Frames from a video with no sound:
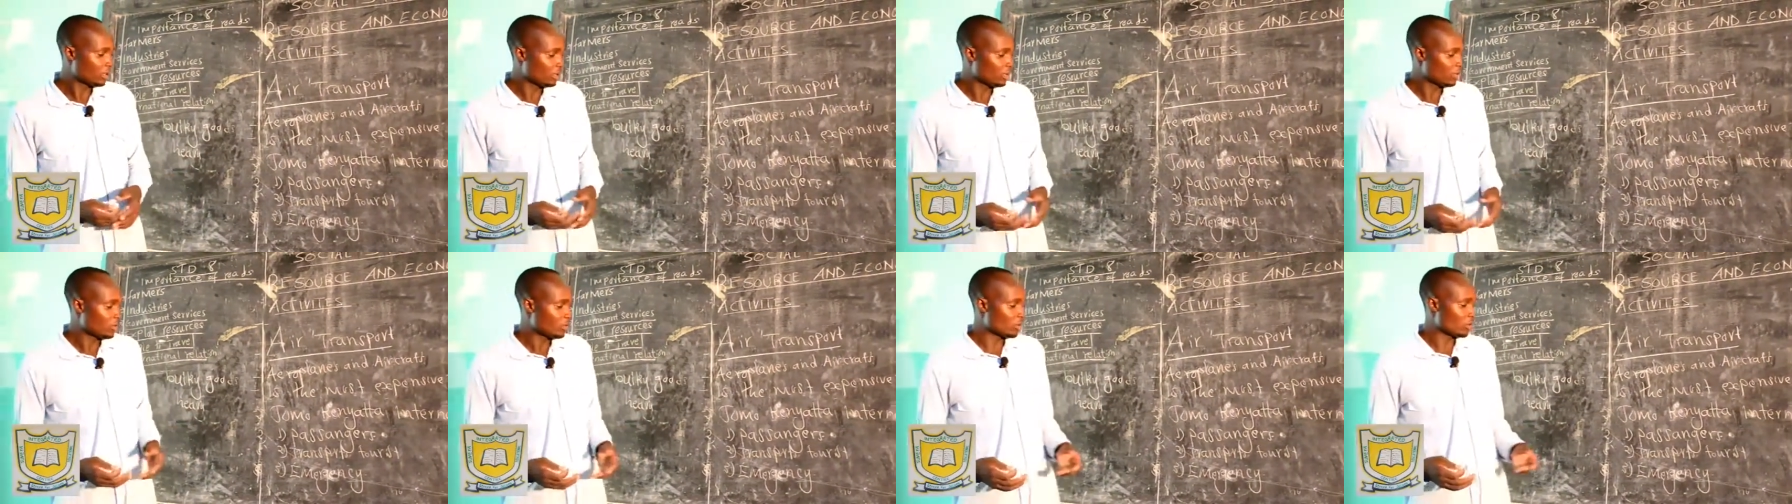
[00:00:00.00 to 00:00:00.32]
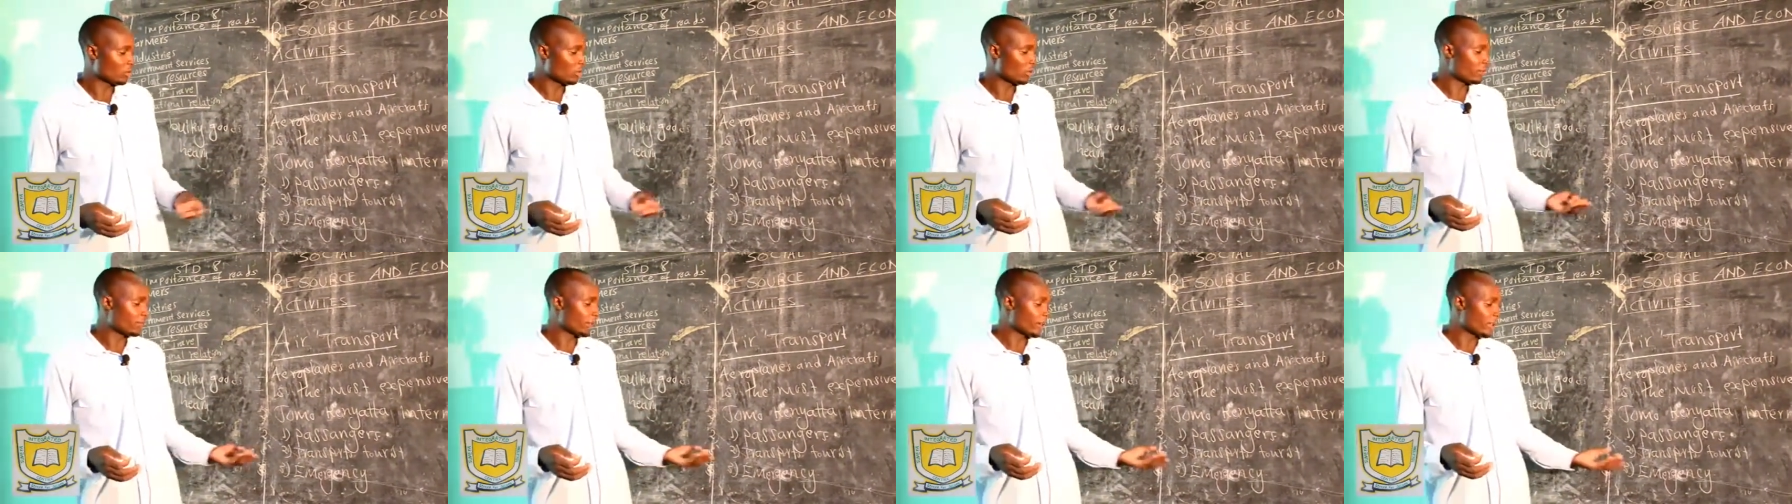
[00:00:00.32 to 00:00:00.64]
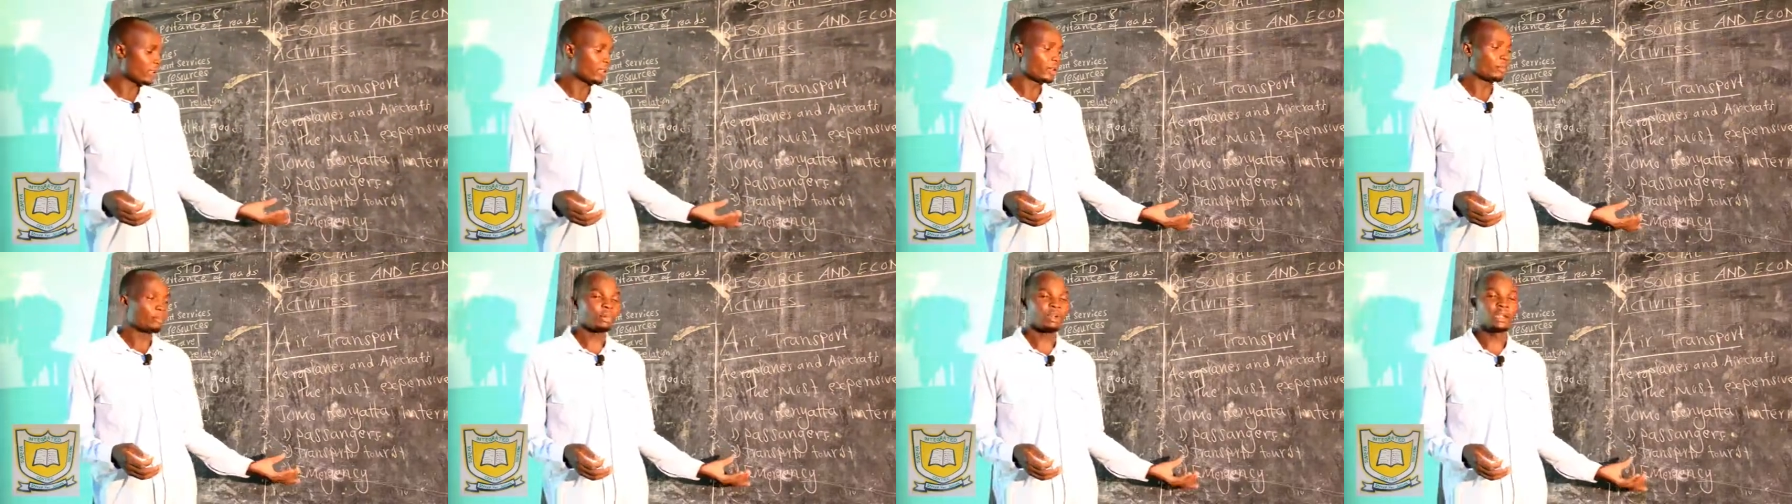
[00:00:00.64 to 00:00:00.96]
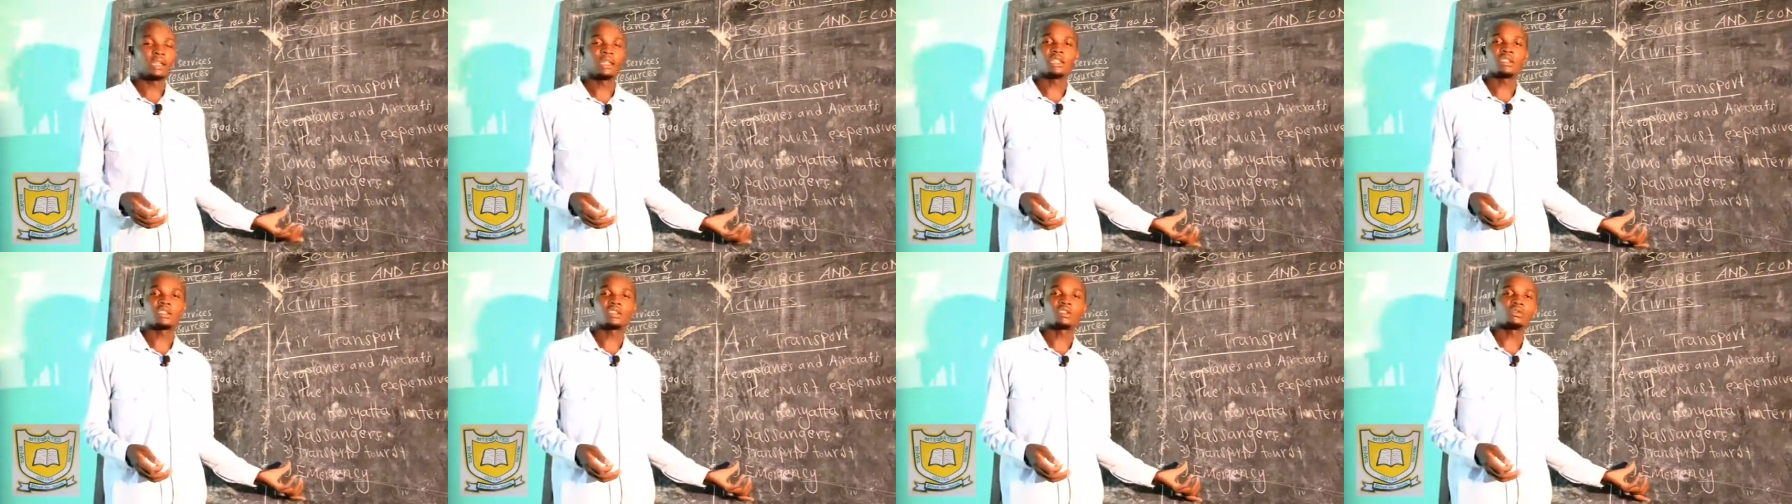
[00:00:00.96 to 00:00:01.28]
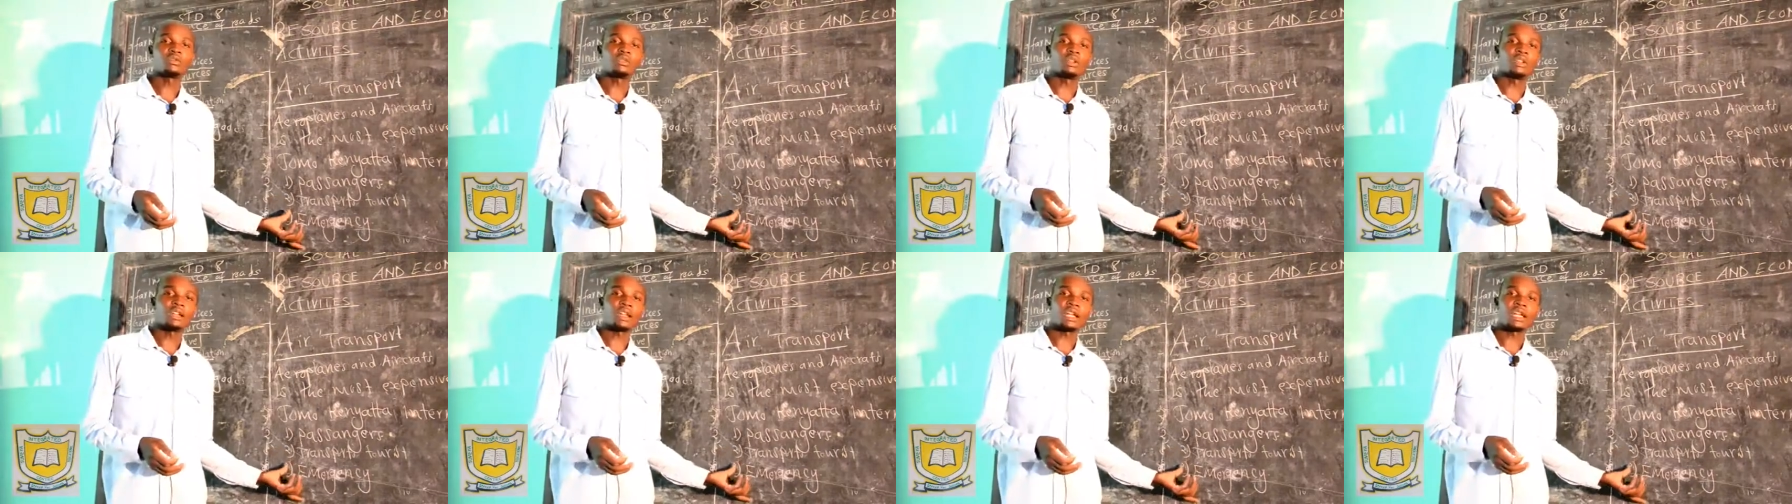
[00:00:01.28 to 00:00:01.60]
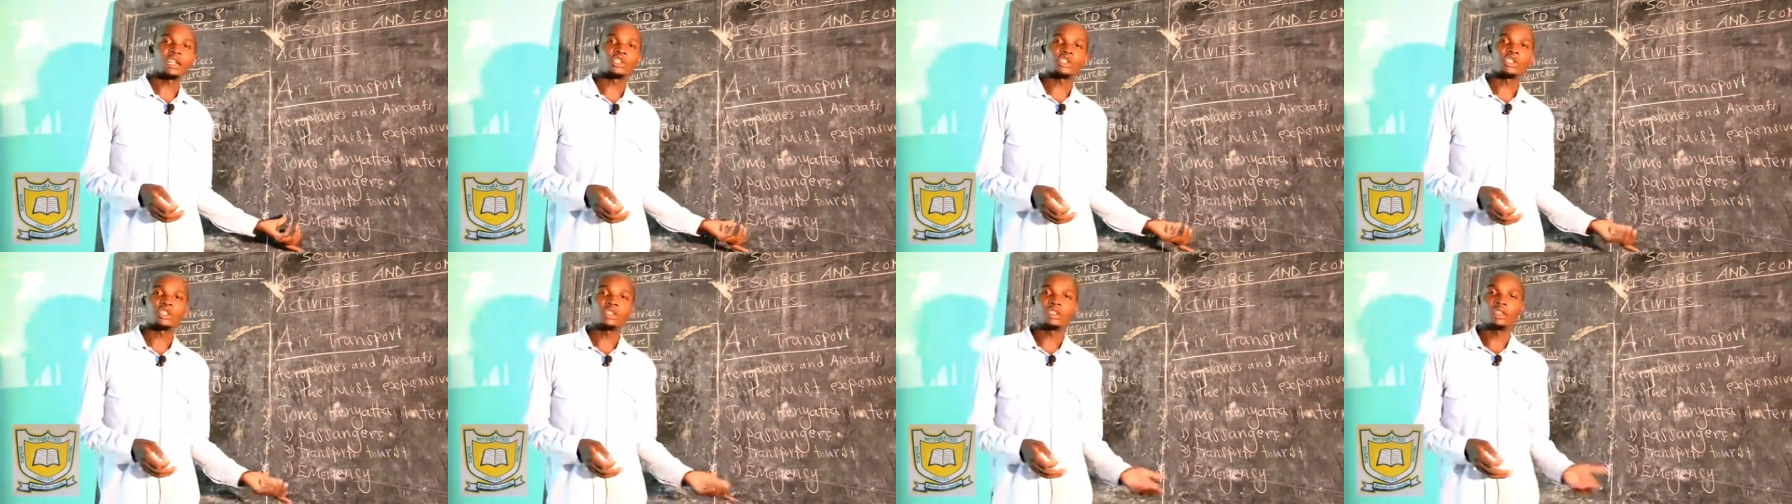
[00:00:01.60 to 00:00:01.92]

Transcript: so you'll find the planes will rush,